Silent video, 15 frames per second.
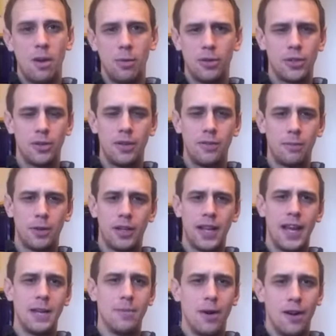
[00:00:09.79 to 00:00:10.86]
I'm not sure if I'm going to
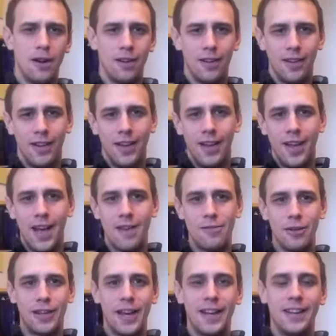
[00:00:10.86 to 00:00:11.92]
get any more ever
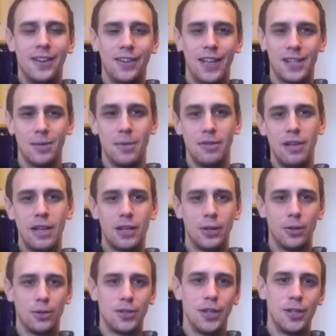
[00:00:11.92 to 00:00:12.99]
again, unless something really
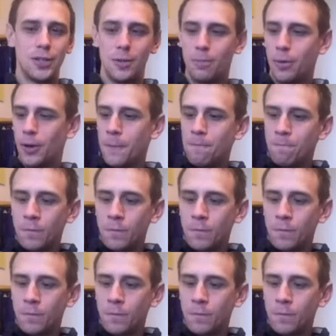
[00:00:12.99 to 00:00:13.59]
cool turns up, but